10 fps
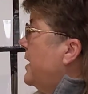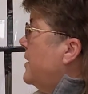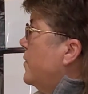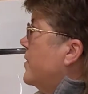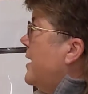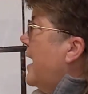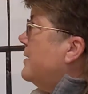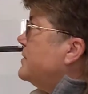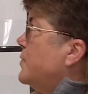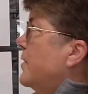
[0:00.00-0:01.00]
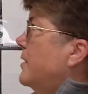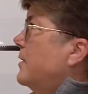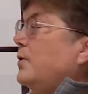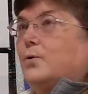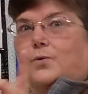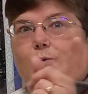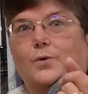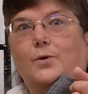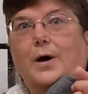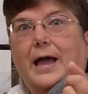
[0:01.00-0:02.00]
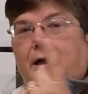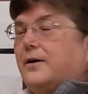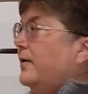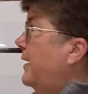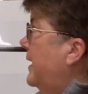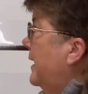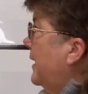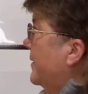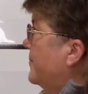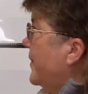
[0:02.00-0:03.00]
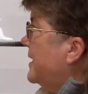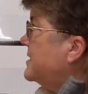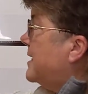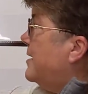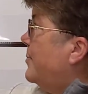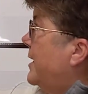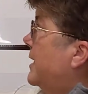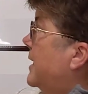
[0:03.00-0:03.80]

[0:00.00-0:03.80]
indoor, outdoor. Ooh, I agree. It's going to be an